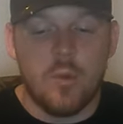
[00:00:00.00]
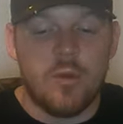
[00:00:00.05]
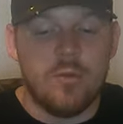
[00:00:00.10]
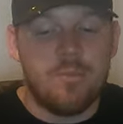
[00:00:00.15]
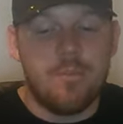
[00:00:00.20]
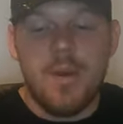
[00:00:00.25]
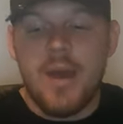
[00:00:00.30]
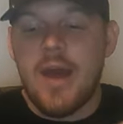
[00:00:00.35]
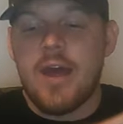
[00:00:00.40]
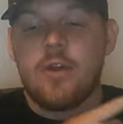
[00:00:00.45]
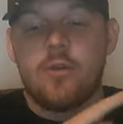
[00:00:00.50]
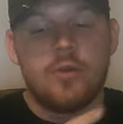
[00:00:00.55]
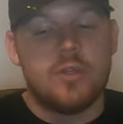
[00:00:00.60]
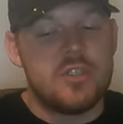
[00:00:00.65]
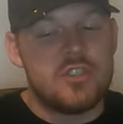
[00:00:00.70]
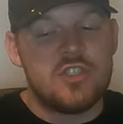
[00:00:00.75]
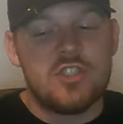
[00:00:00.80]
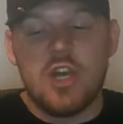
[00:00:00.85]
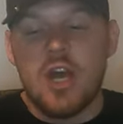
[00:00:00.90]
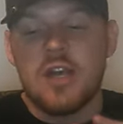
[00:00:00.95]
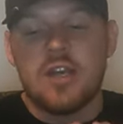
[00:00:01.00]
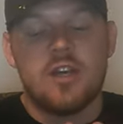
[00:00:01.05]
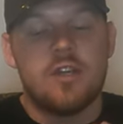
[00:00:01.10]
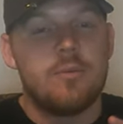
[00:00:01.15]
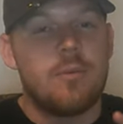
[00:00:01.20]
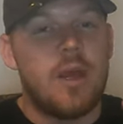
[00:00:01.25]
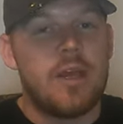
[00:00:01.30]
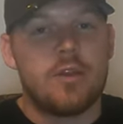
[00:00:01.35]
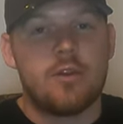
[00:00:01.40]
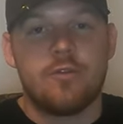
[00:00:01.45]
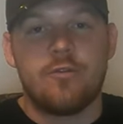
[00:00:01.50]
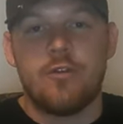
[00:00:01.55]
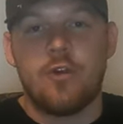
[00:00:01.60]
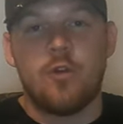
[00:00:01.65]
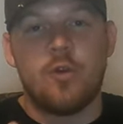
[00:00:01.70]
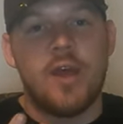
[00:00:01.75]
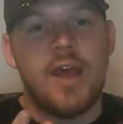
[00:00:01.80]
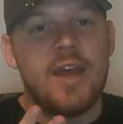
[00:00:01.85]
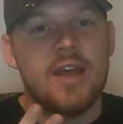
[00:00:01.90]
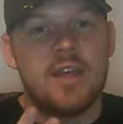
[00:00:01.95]
with batteries, shotgun
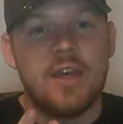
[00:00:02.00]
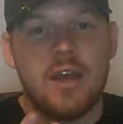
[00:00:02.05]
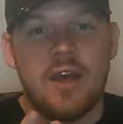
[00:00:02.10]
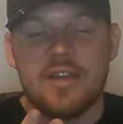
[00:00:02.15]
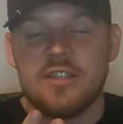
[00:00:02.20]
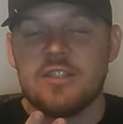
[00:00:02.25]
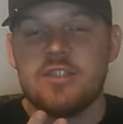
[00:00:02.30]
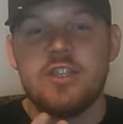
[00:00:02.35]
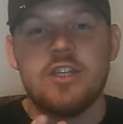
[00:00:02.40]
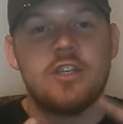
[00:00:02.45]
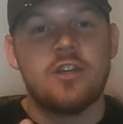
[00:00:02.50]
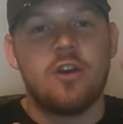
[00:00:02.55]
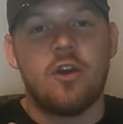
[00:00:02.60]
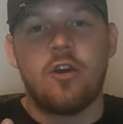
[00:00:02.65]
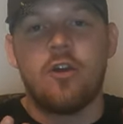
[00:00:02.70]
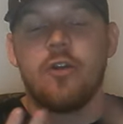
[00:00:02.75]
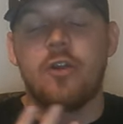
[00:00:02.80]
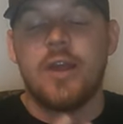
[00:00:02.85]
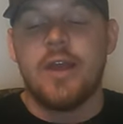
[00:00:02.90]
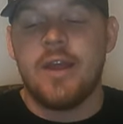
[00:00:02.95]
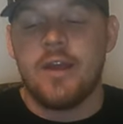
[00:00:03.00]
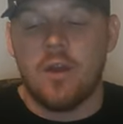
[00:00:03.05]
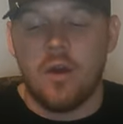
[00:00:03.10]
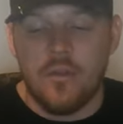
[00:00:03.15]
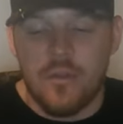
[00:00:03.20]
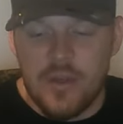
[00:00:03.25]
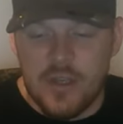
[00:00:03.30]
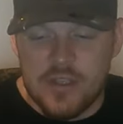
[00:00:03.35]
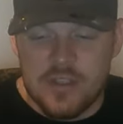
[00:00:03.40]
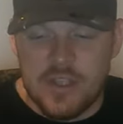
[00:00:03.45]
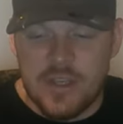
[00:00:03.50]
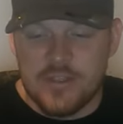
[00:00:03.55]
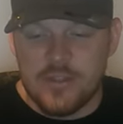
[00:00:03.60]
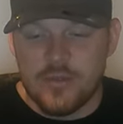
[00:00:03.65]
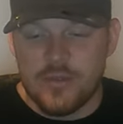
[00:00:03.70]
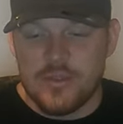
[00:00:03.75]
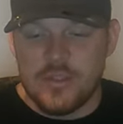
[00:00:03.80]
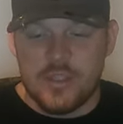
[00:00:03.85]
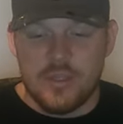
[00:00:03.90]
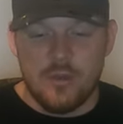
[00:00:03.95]
microphone, SD card, and all the
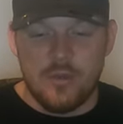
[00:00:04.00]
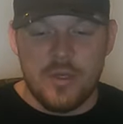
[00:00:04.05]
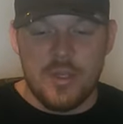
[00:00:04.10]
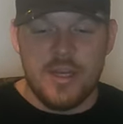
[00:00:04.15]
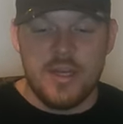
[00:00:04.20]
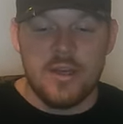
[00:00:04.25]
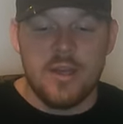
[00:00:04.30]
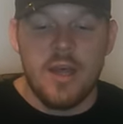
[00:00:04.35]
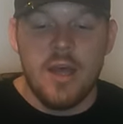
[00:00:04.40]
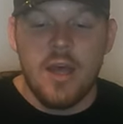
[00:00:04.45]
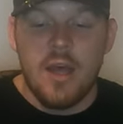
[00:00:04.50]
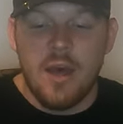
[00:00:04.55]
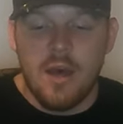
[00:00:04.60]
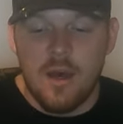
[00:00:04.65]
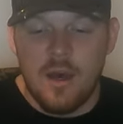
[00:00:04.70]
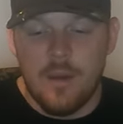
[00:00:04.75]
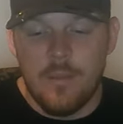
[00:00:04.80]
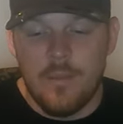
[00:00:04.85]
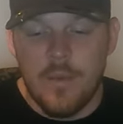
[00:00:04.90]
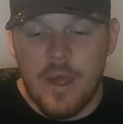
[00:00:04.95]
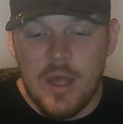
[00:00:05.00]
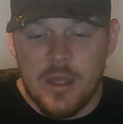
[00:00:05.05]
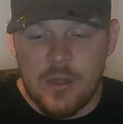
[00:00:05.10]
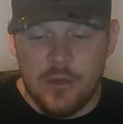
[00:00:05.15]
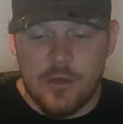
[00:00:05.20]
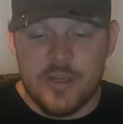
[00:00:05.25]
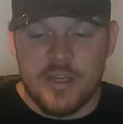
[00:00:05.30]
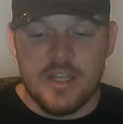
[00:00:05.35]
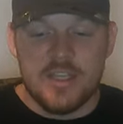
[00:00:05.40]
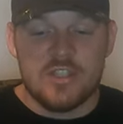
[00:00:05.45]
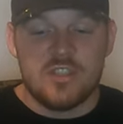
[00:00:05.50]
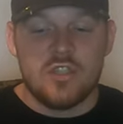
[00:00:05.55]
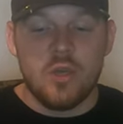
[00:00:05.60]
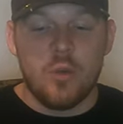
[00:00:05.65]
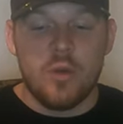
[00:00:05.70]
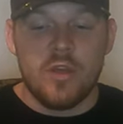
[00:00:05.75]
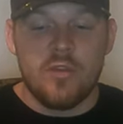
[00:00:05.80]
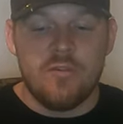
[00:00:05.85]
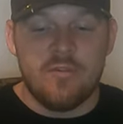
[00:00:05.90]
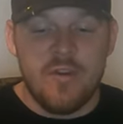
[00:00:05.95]
accessories that you need. You're going to get
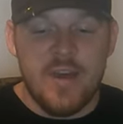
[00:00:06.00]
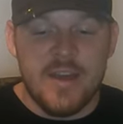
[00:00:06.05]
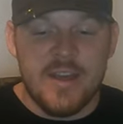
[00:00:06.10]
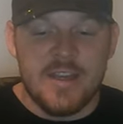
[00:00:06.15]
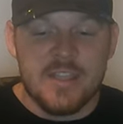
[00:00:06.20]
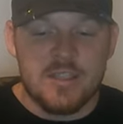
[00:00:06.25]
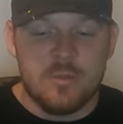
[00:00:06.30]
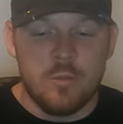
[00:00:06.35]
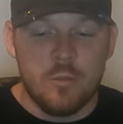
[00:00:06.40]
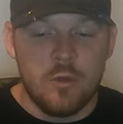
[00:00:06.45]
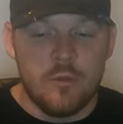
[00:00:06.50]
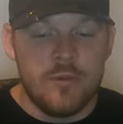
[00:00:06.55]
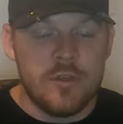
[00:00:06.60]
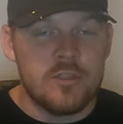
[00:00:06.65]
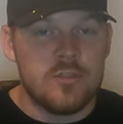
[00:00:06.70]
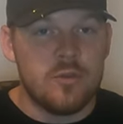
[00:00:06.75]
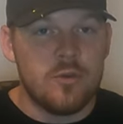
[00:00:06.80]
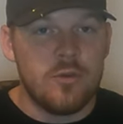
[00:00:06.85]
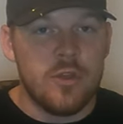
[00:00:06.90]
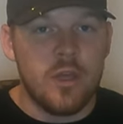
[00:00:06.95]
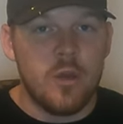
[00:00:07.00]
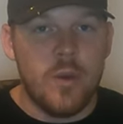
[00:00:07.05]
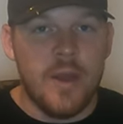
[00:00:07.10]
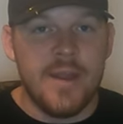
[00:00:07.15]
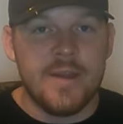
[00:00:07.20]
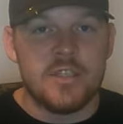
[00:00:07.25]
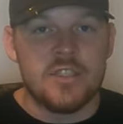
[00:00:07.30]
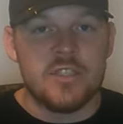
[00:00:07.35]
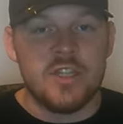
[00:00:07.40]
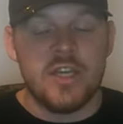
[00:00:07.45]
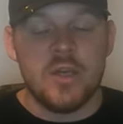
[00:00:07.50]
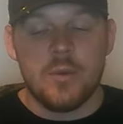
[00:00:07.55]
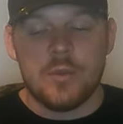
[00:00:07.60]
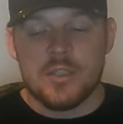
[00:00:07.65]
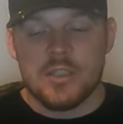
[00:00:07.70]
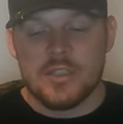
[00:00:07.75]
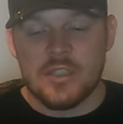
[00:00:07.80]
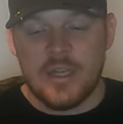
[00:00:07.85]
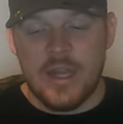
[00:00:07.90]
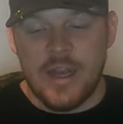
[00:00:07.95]
Sony Vegas Movie Studio HD,
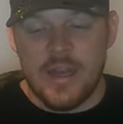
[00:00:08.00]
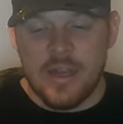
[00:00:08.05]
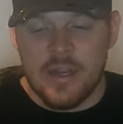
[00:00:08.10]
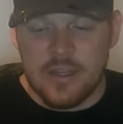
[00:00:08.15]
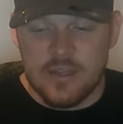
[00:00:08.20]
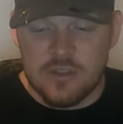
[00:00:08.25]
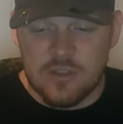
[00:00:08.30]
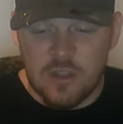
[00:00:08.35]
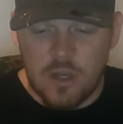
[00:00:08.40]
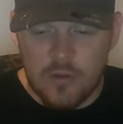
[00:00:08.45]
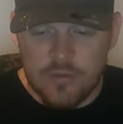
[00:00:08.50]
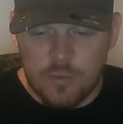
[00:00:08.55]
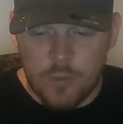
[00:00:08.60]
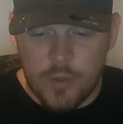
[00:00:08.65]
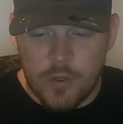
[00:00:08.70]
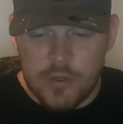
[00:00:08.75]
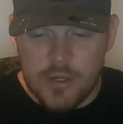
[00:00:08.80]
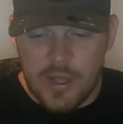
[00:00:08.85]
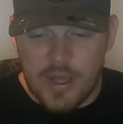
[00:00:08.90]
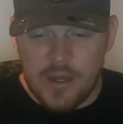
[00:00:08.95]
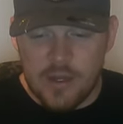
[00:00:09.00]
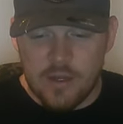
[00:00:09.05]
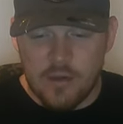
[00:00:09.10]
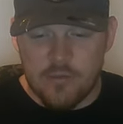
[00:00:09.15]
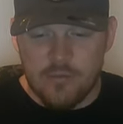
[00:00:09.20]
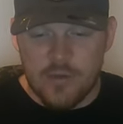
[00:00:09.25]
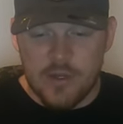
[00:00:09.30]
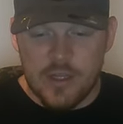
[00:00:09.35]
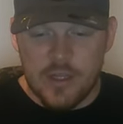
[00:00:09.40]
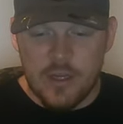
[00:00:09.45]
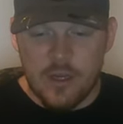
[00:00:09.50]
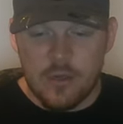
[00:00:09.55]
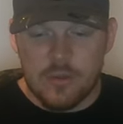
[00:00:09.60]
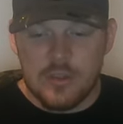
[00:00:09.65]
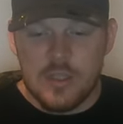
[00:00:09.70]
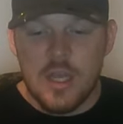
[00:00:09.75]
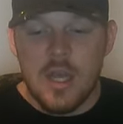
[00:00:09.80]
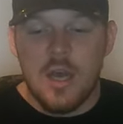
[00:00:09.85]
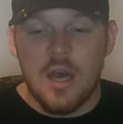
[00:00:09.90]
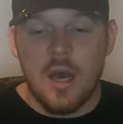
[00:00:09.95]
which is an editing software to edit your
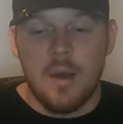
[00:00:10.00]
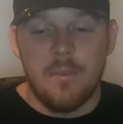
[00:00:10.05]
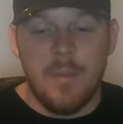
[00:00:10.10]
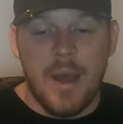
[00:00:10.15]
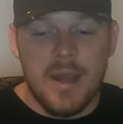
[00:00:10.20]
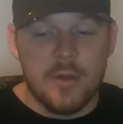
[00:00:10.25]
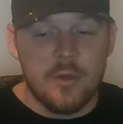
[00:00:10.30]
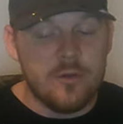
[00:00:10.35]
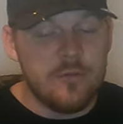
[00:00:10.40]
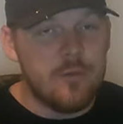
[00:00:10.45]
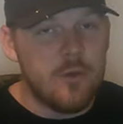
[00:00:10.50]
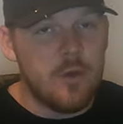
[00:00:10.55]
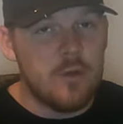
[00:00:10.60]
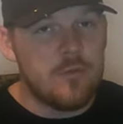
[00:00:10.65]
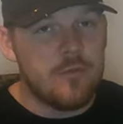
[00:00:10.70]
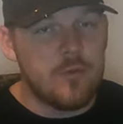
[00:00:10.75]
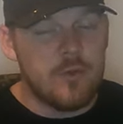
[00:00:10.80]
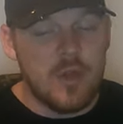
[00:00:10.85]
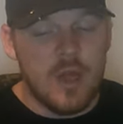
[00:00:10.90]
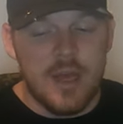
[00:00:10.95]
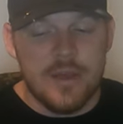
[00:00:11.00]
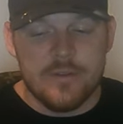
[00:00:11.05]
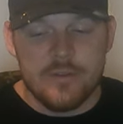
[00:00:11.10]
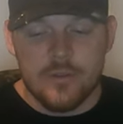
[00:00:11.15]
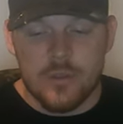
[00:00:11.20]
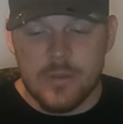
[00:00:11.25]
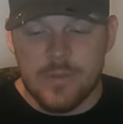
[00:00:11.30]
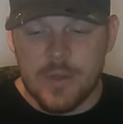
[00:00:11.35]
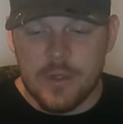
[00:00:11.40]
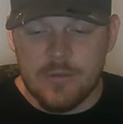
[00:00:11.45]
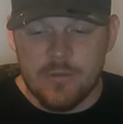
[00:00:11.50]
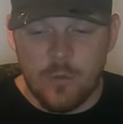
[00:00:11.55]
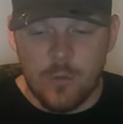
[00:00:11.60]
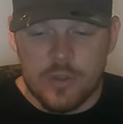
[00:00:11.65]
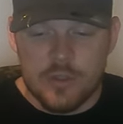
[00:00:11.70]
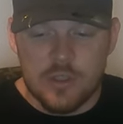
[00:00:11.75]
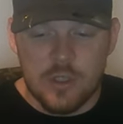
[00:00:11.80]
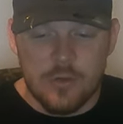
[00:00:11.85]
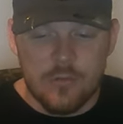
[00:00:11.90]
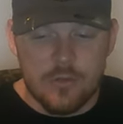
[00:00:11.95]
videos, a microphone for live streaming and
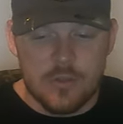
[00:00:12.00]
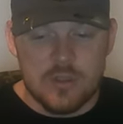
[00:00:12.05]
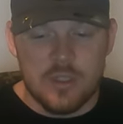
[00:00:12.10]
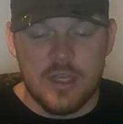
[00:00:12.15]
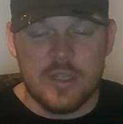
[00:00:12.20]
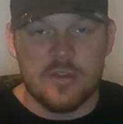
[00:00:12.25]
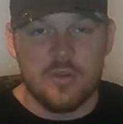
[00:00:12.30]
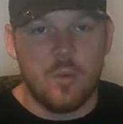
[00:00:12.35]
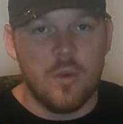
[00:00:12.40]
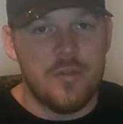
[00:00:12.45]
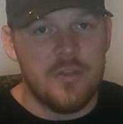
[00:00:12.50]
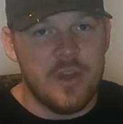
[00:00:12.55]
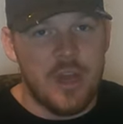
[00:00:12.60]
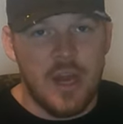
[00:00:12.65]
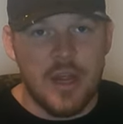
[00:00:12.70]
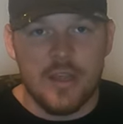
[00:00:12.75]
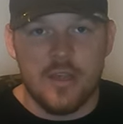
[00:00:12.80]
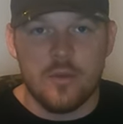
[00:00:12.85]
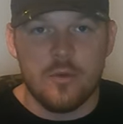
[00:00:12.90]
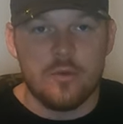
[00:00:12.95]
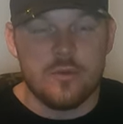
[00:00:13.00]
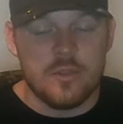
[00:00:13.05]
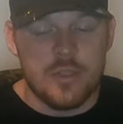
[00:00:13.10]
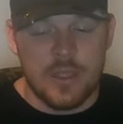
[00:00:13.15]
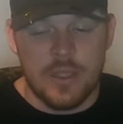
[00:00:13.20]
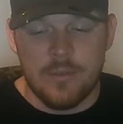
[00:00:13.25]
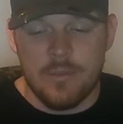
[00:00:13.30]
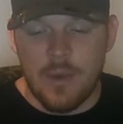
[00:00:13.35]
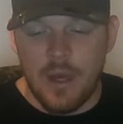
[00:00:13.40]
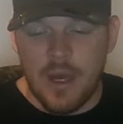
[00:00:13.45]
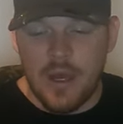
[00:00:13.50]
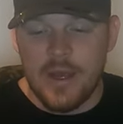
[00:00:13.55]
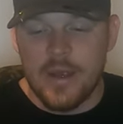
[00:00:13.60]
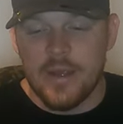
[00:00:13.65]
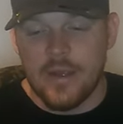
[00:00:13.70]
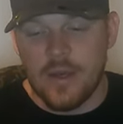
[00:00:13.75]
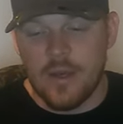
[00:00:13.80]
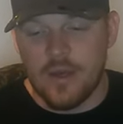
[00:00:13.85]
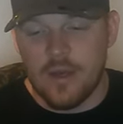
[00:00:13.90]
voiceovers like the one that I use in my